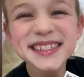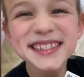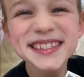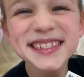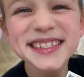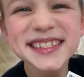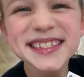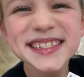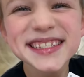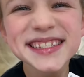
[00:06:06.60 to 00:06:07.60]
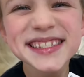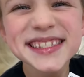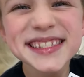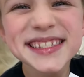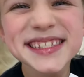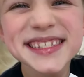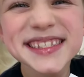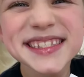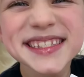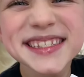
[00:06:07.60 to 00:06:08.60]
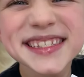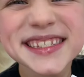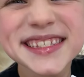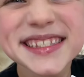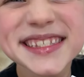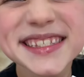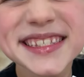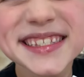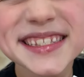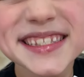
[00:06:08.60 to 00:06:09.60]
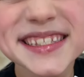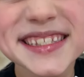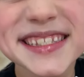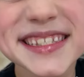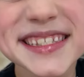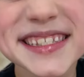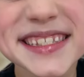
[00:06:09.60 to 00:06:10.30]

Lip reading: (silence)